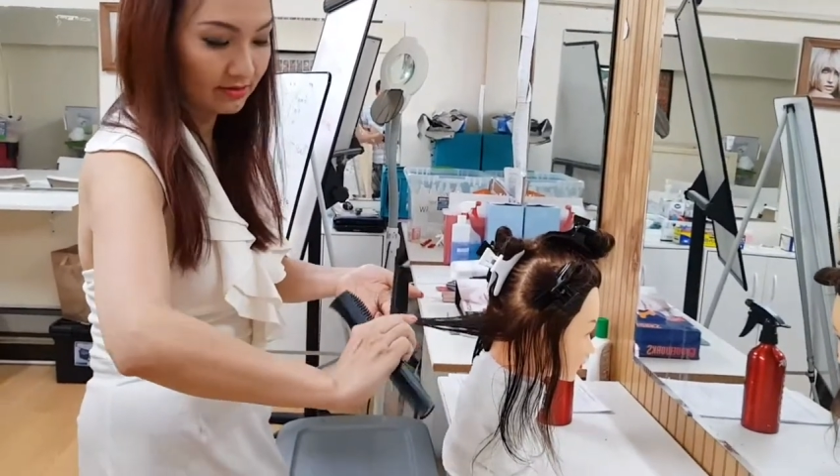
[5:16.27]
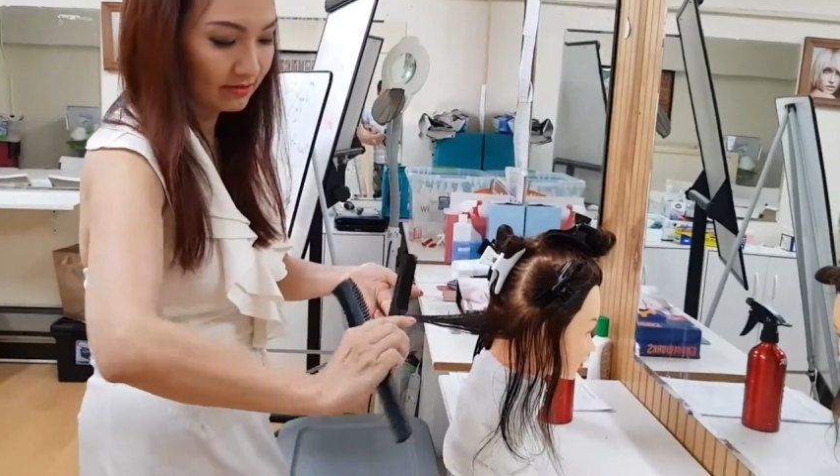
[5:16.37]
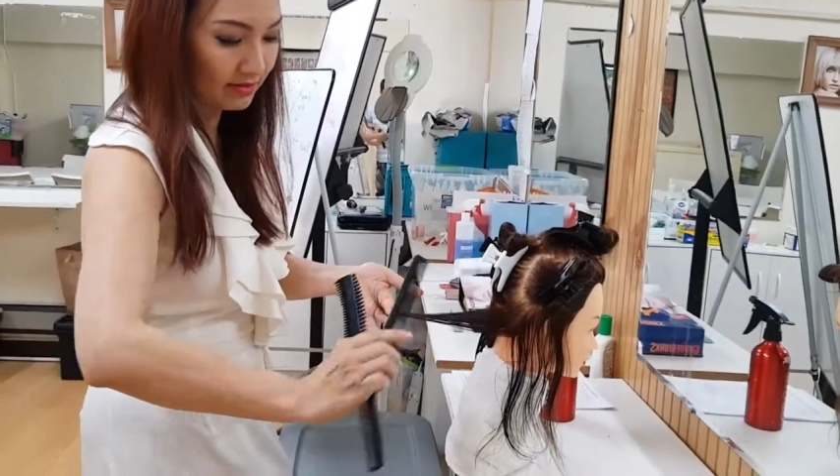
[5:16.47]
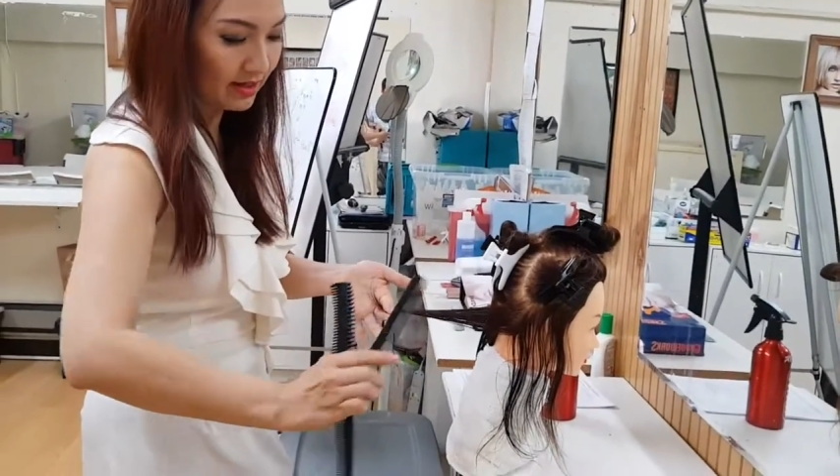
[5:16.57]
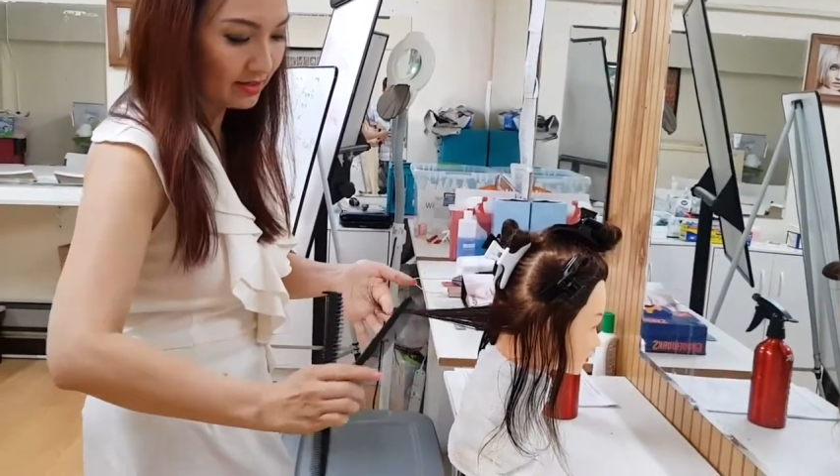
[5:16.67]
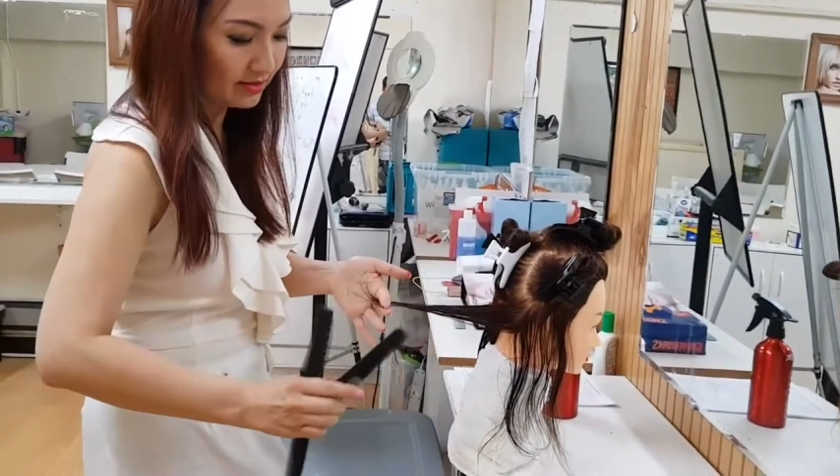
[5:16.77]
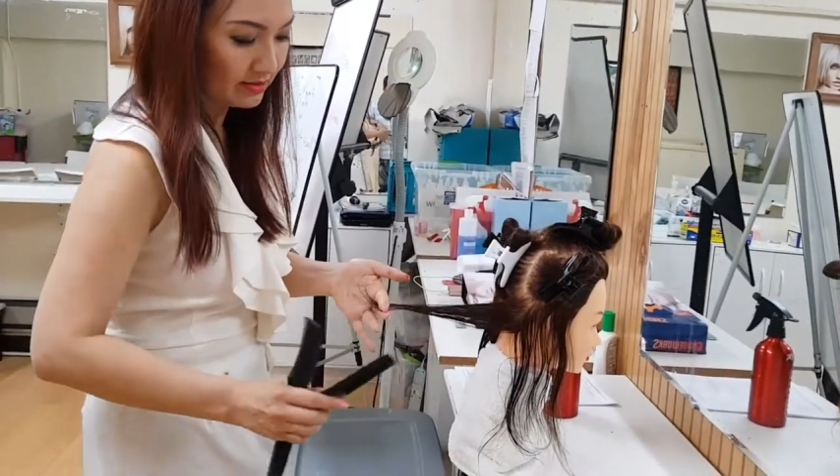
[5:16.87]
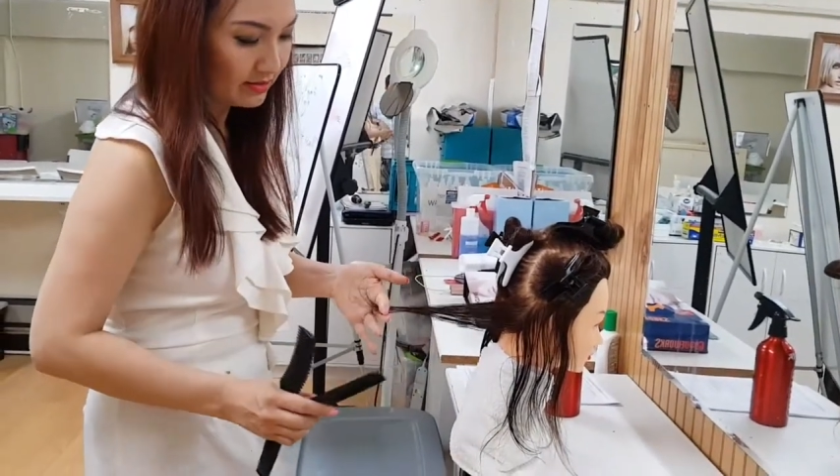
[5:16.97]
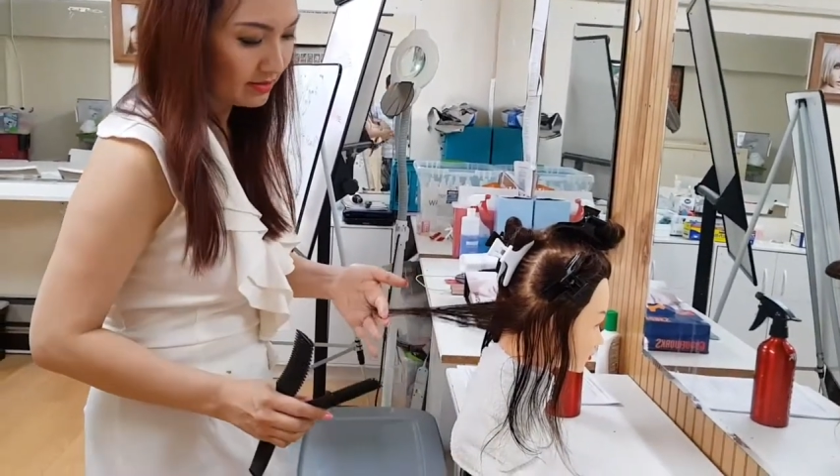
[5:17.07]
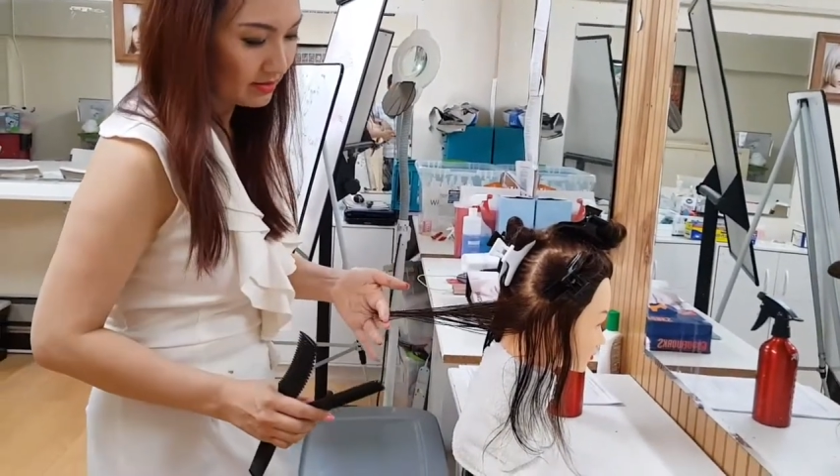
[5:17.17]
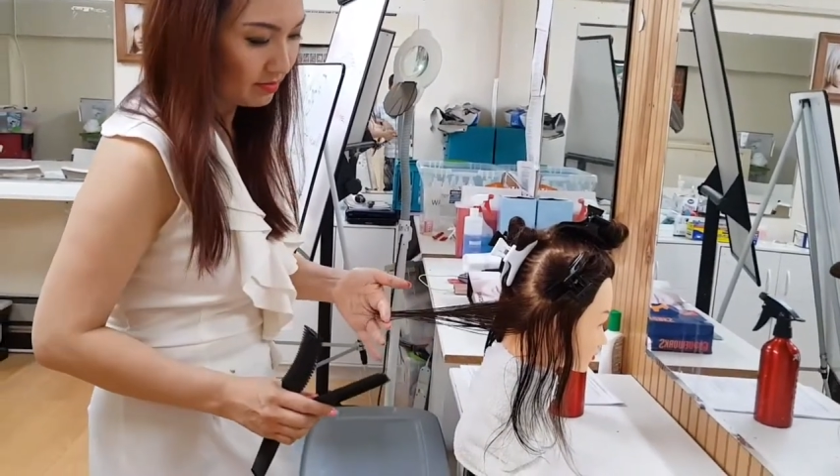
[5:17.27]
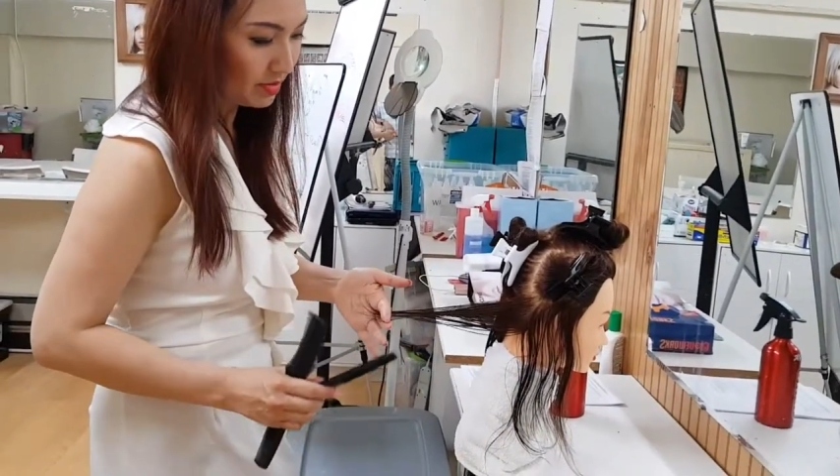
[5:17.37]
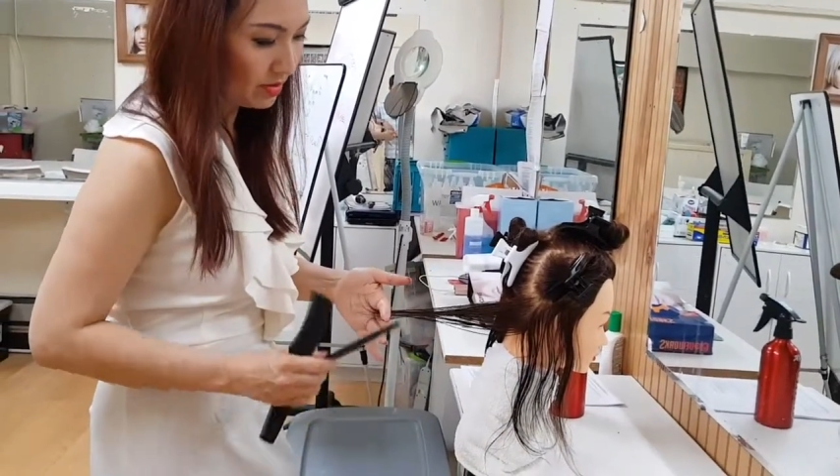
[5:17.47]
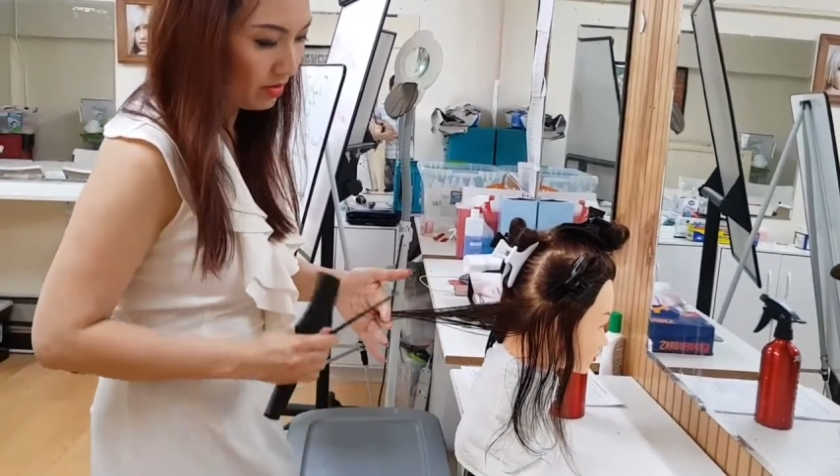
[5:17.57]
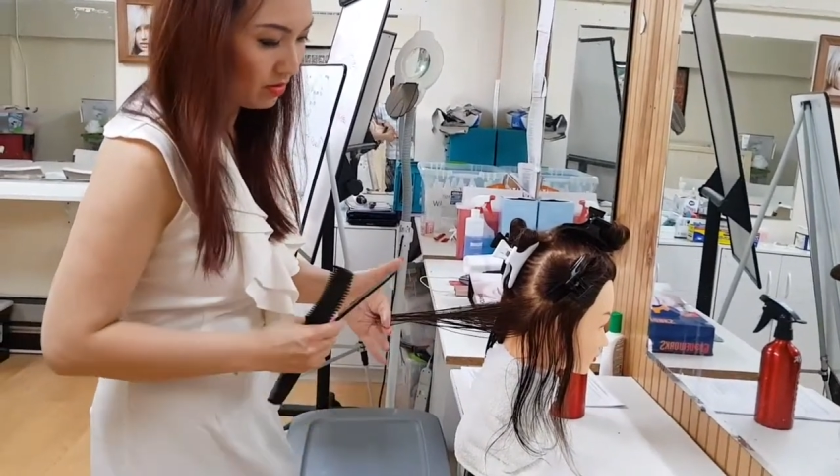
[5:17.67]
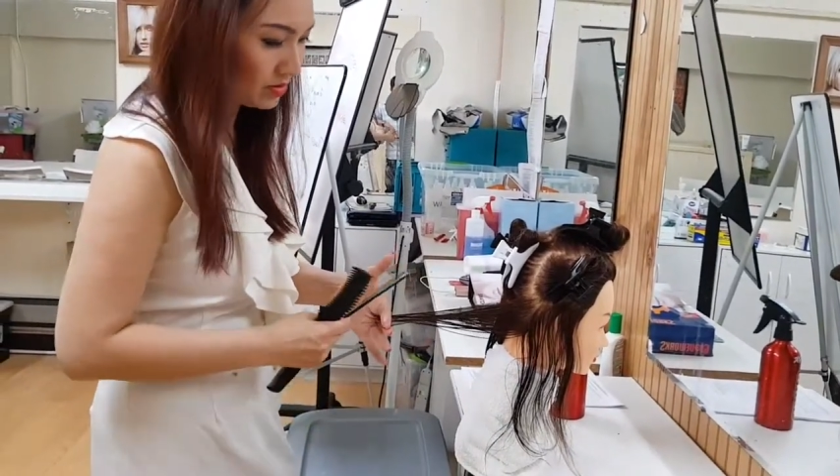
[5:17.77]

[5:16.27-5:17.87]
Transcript: right? So I'm gonna hold